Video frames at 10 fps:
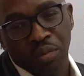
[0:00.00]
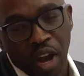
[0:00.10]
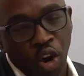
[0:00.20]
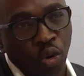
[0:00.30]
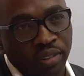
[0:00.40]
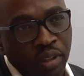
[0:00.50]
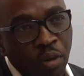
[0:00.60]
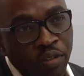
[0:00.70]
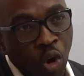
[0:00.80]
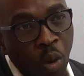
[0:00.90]
across some
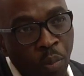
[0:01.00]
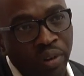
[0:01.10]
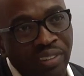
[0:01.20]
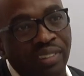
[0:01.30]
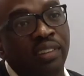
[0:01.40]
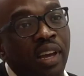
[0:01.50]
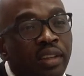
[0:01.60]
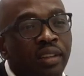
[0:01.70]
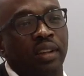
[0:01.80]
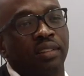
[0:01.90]
of the operations that are
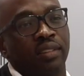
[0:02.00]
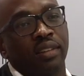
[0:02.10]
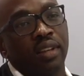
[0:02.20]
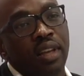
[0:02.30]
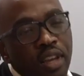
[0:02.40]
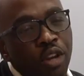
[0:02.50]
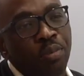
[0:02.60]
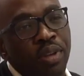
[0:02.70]
interested in